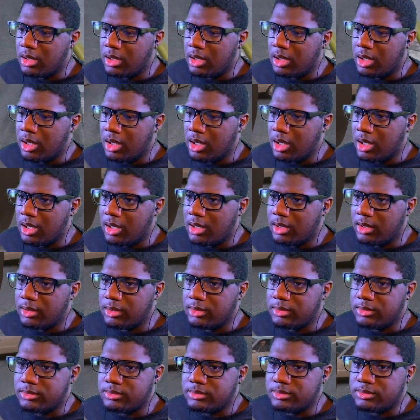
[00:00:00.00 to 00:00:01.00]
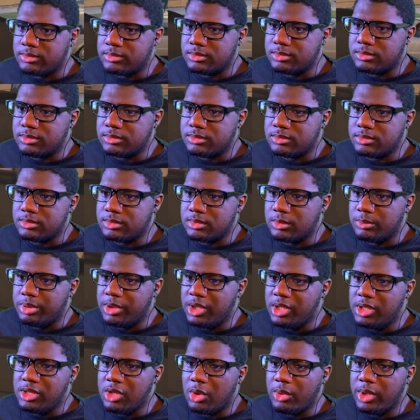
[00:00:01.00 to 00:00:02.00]
Uh
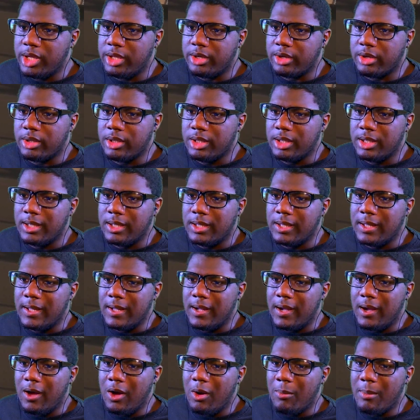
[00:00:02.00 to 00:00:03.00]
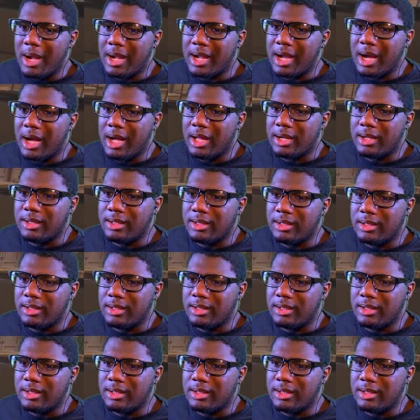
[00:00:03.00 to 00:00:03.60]
please don't hit her. Oh my god.